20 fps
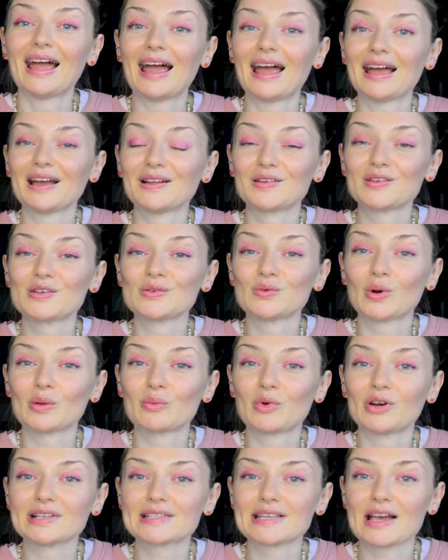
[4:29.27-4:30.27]
And one
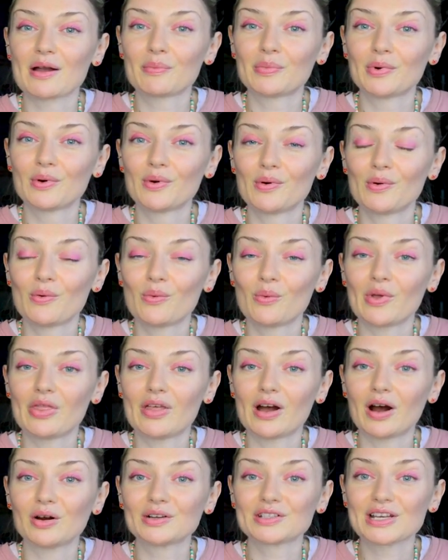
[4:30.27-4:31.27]
more example,
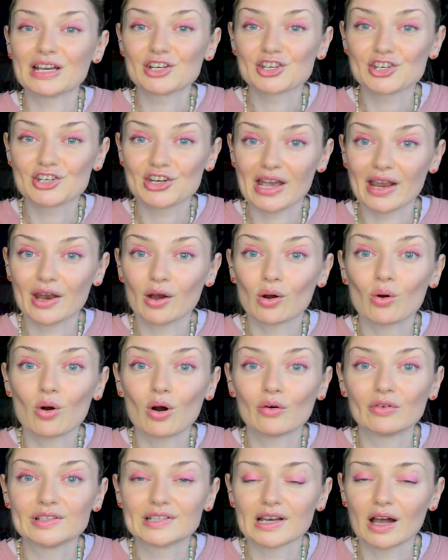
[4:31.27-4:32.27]
without a shadow
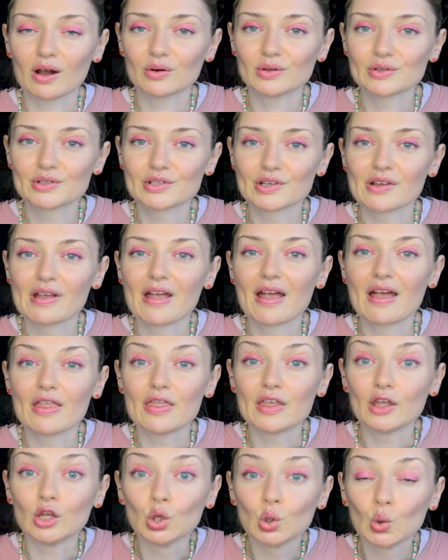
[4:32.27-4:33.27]
of a doubt,
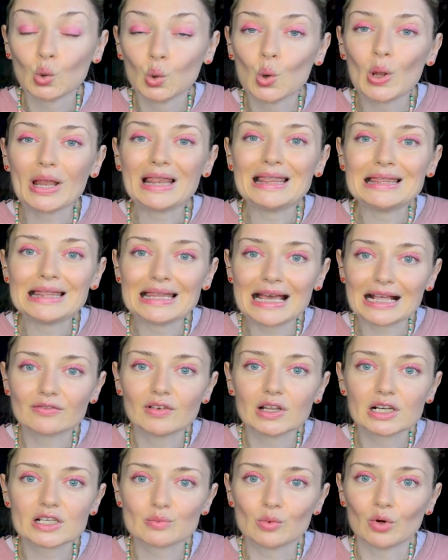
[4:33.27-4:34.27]
the new
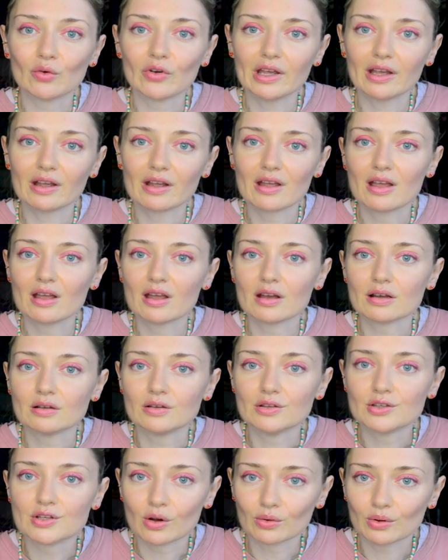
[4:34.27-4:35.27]
Netflix movie,
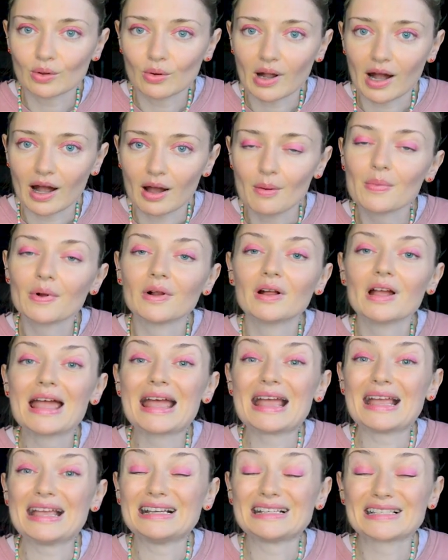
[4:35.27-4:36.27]
Don't Look Up,
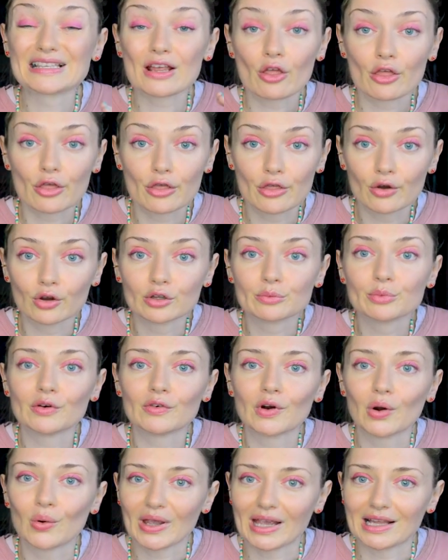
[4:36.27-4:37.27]
is
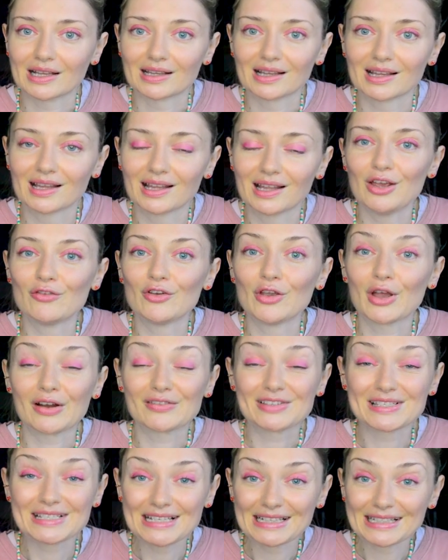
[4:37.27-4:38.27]
thought-provoking. If you
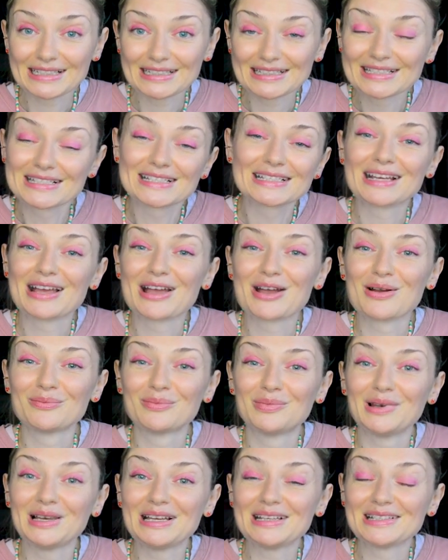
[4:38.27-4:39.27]
have seen it,
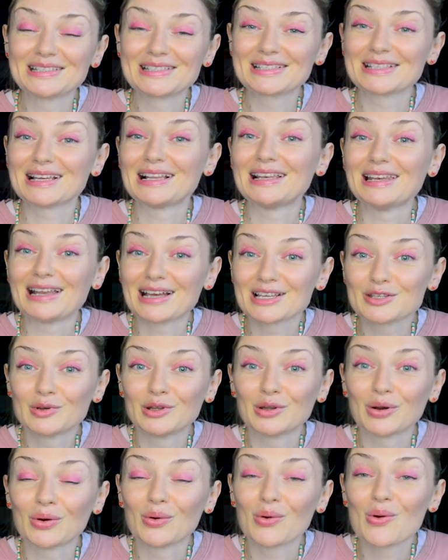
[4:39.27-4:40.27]
please let
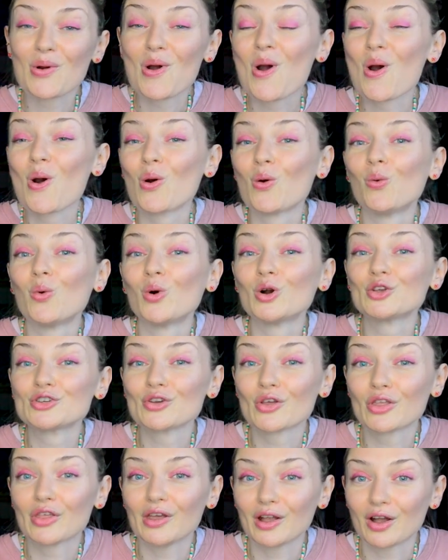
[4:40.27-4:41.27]
me know what
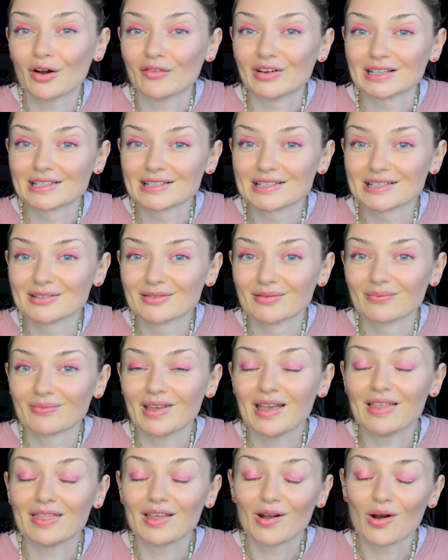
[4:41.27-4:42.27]
you think of it
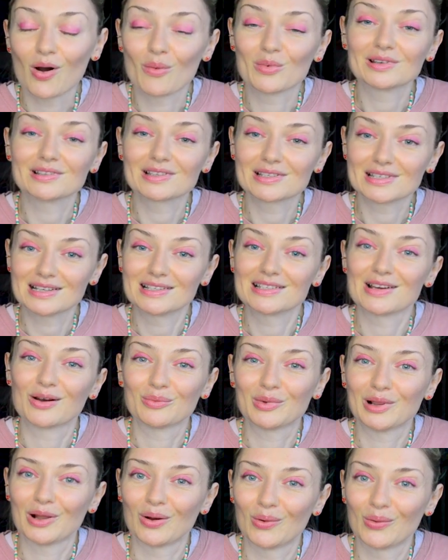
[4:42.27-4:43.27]
in the comments
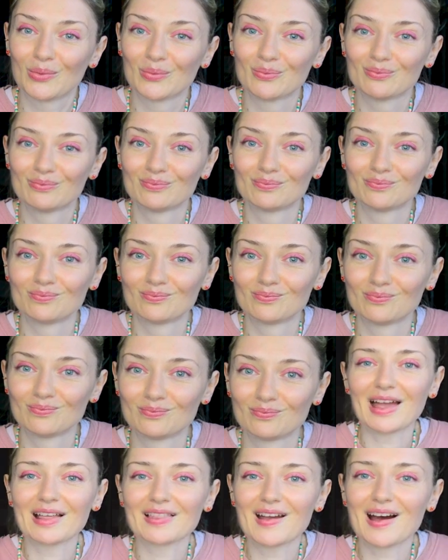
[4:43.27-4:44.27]
down below.
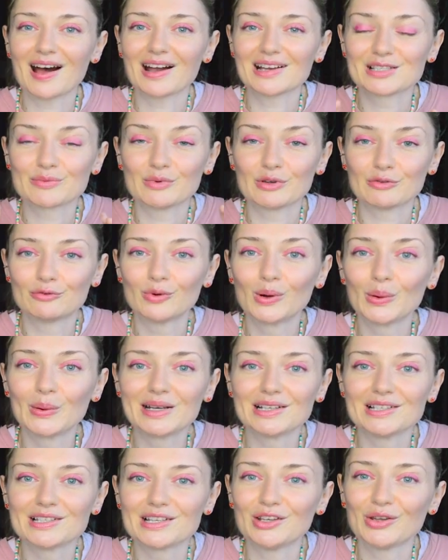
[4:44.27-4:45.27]
And guys, before we
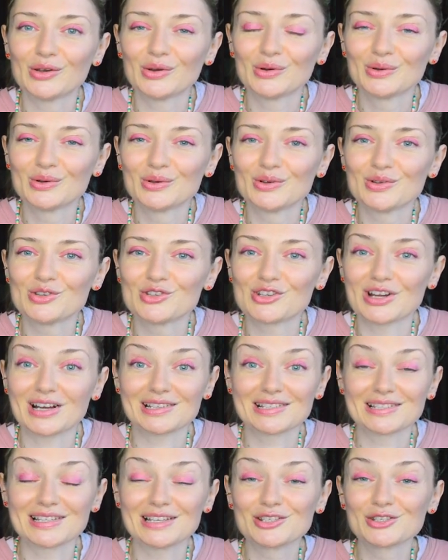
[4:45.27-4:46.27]
continue,
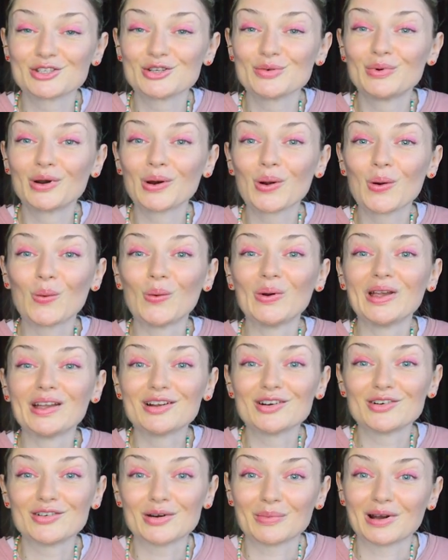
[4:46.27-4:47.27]
just a super
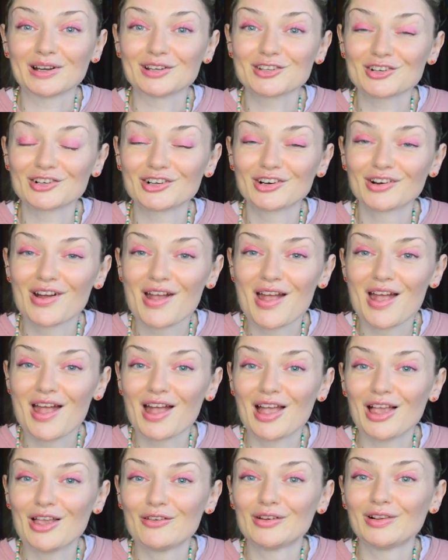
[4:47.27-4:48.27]
quick reminder,
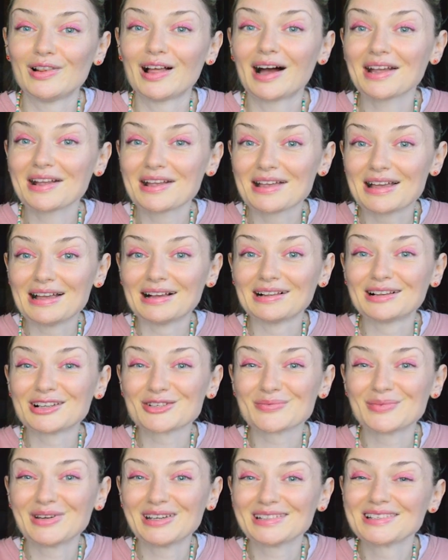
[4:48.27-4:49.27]
if you like
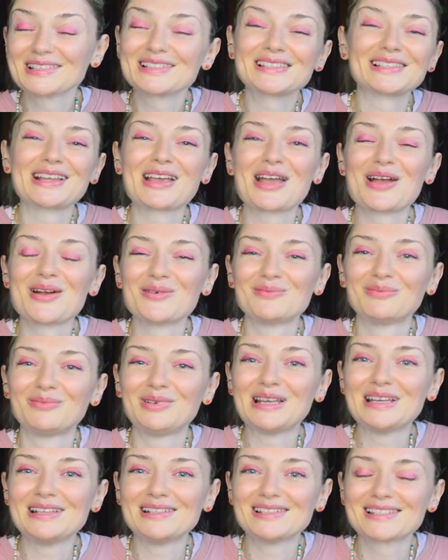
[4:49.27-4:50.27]
English Bits,
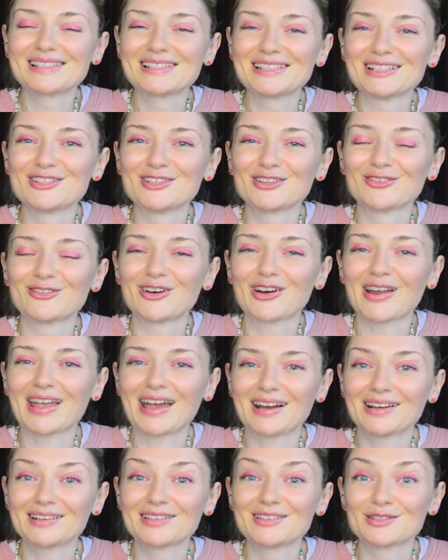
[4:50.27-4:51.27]
please don't
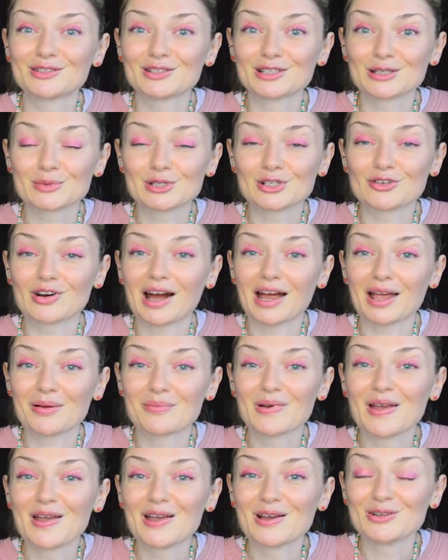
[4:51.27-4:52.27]
forget to subscribe
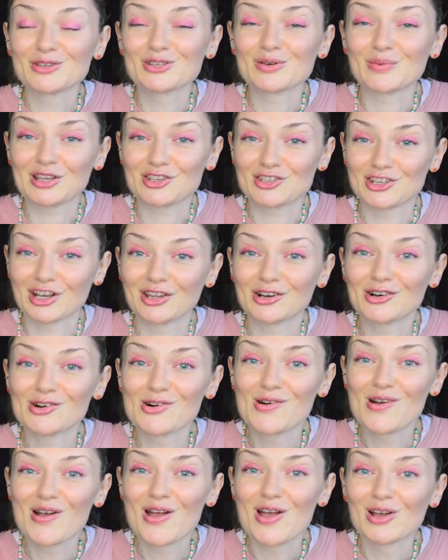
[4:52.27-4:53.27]
to my
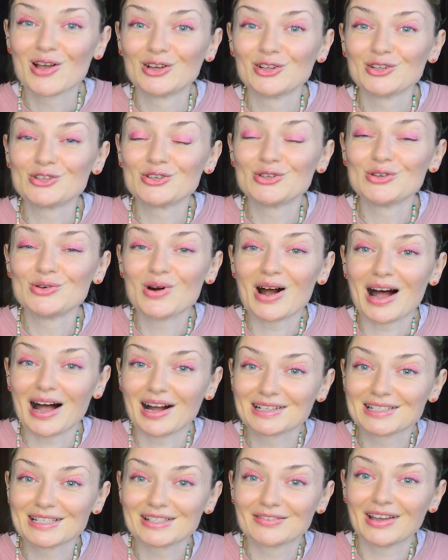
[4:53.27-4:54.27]
channel, to
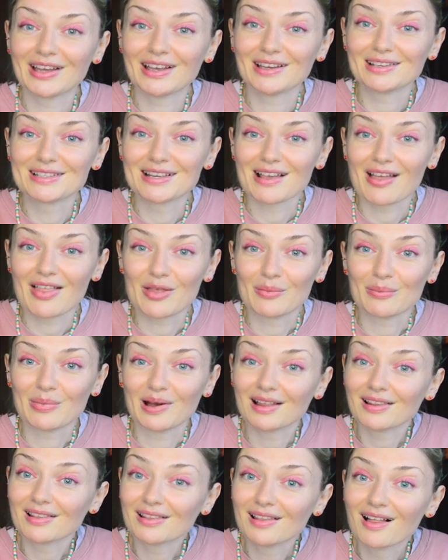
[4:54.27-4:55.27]
activate the
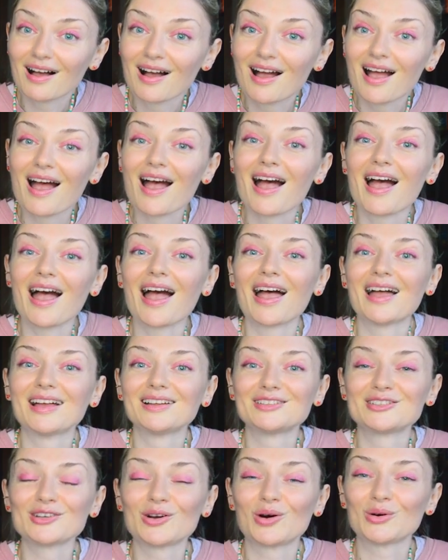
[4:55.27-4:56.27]
bell,
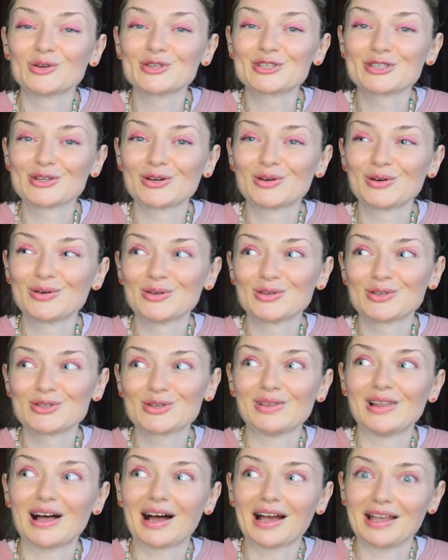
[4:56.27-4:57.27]
and also
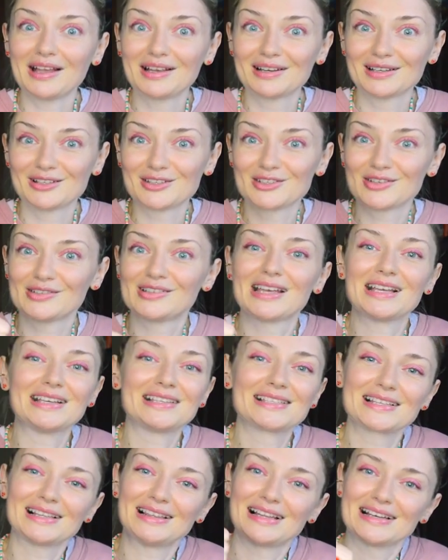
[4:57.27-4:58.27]
to like
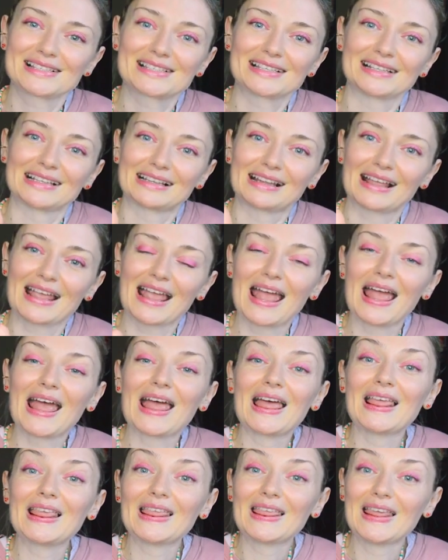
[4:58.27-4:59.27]
today's lesson.
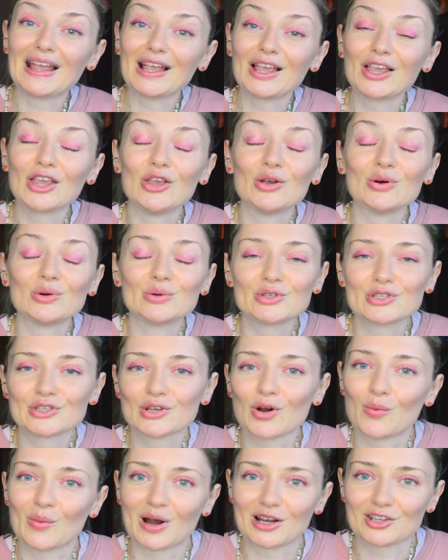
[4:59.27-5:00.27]
Thank you
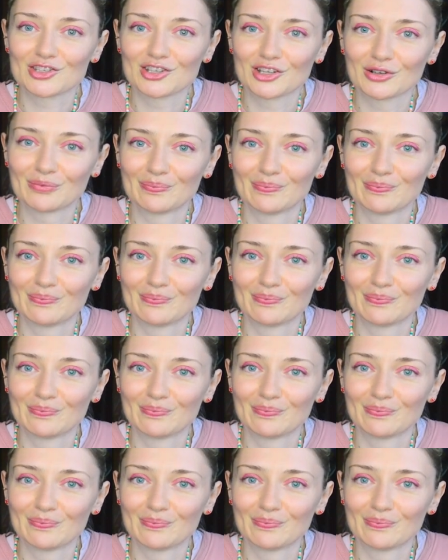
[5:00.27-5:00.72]
so much.